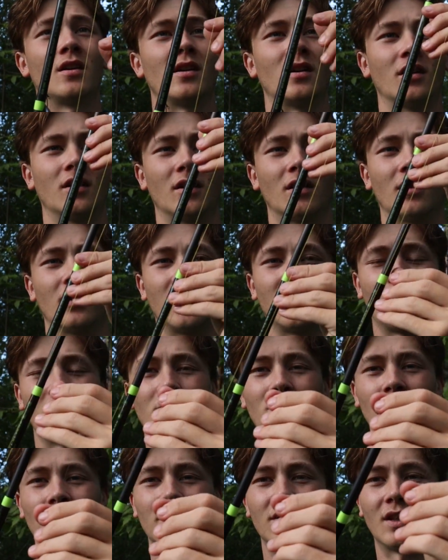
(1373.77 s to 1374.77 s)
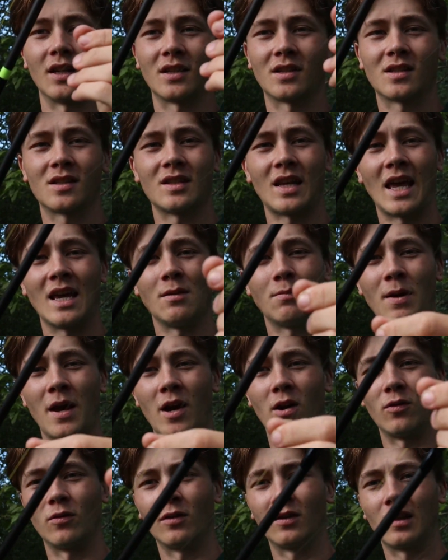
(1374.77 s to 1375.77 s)
and I believe that's
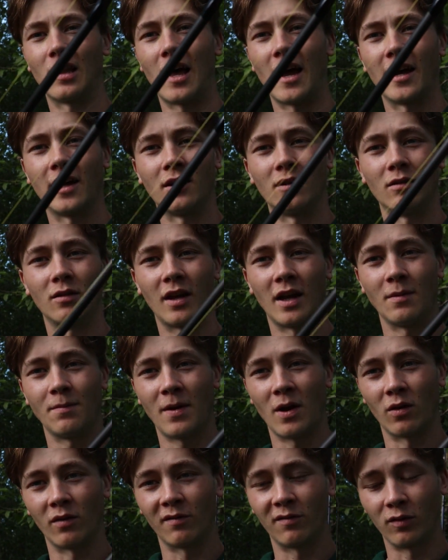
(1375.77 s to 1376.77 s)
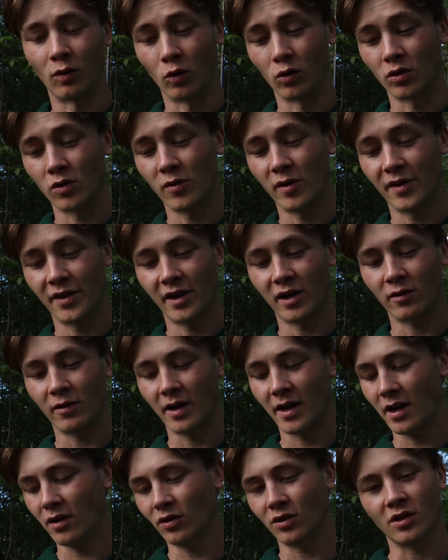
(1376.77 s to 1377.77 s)
8-pound line, 8-pound fluoro on there
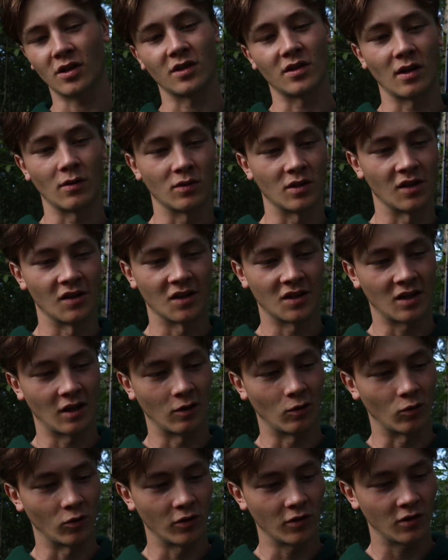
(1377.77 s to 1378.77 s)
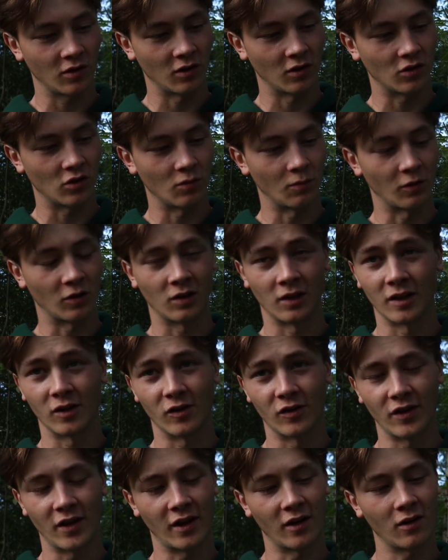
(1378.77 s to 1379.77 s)
right now, just because I was in the St. Lawrence and it's super clear
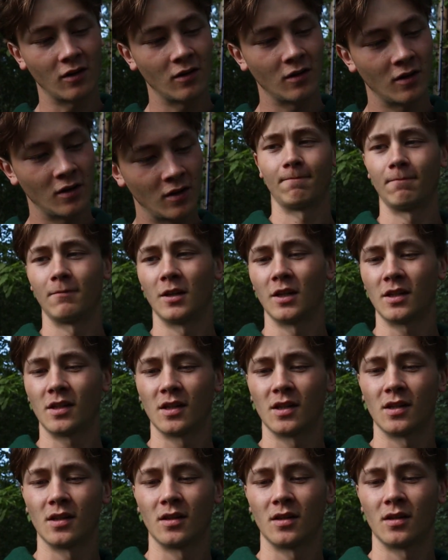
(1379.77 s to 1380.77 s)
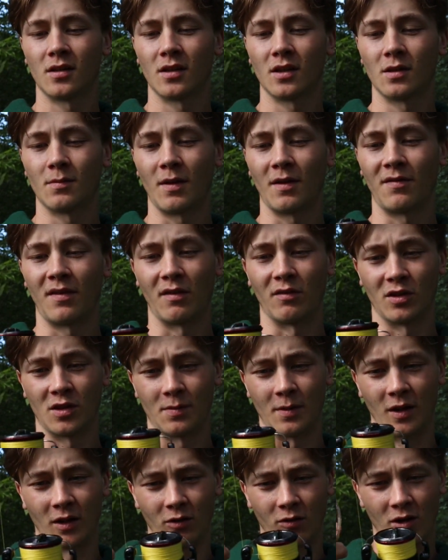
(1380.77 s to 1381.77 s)
in there. This is my favorite
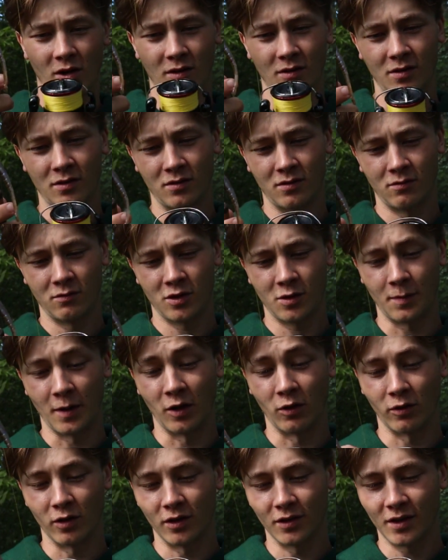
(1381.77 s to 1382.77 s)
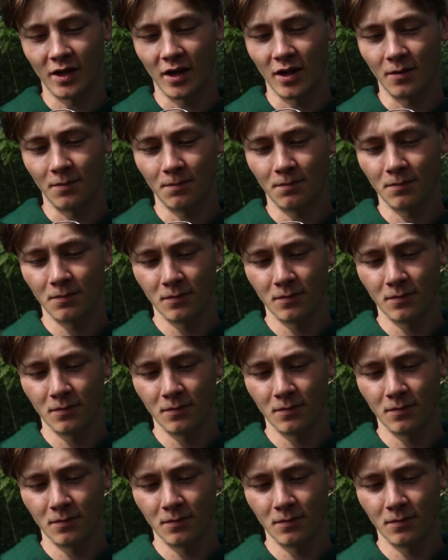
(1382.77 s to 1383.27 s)
spinning reel setup.